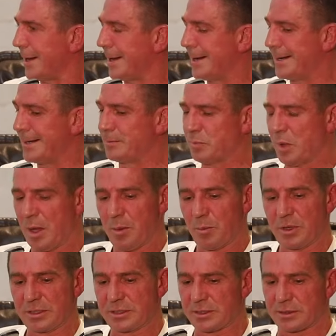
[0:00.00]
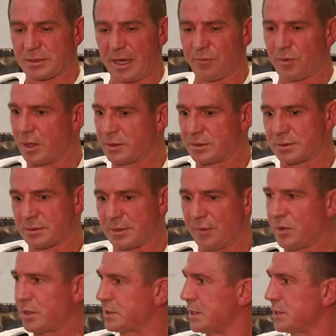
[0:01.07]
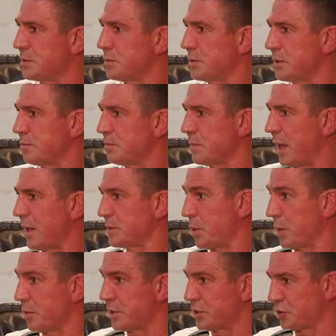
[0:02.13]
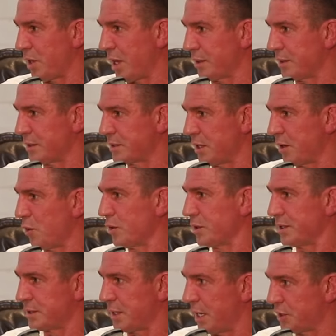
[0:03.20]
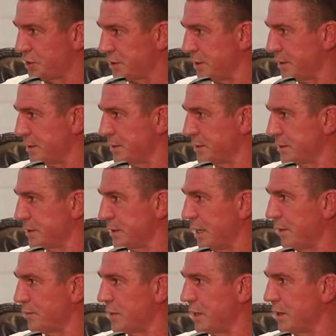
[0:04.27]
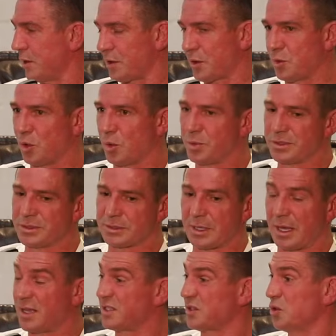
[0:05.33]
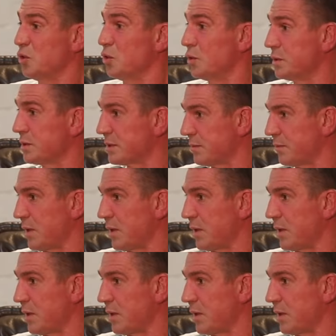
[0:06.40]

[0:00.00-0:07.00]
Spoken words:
But there's just everyone seems to be has people that's struggling. So organisations, you know, I've done a lot of corporates, schools,